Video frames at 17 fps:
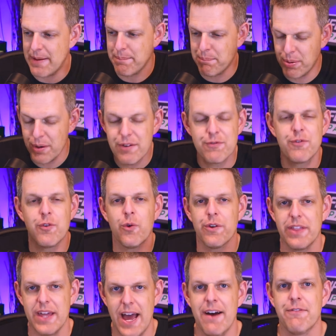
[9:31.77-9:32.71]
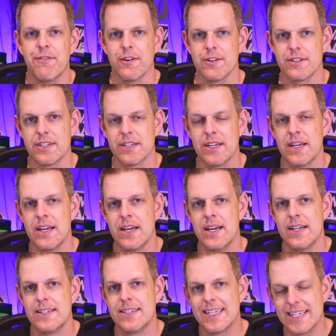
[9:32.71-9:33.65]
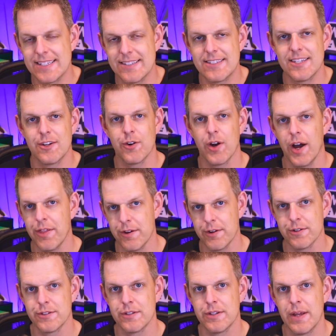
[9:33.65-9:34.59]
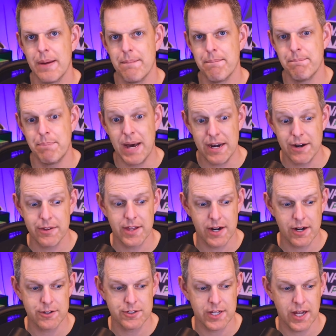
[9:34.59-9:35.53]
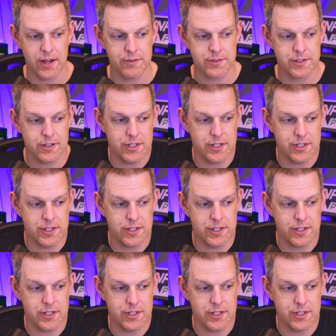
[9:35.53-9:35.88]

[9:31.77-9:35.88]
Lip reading: put forth effort to consider others better than ourselves.